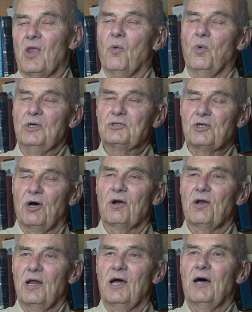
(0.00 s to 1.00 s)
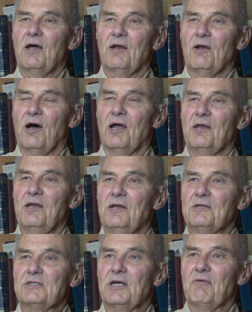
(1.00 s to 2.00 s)
We started out in
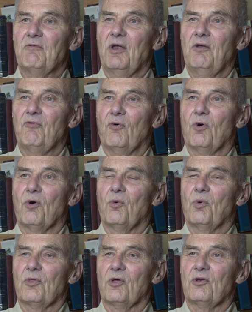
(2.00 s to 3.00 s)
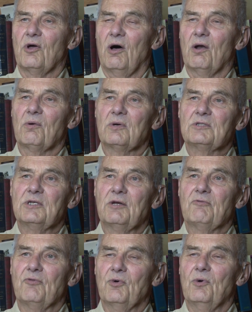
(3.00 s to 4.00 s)
1974 with a tolerance
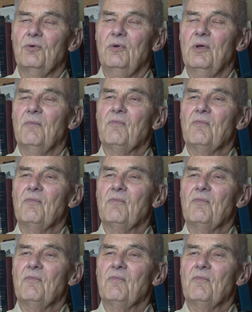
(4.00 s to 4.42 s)
in food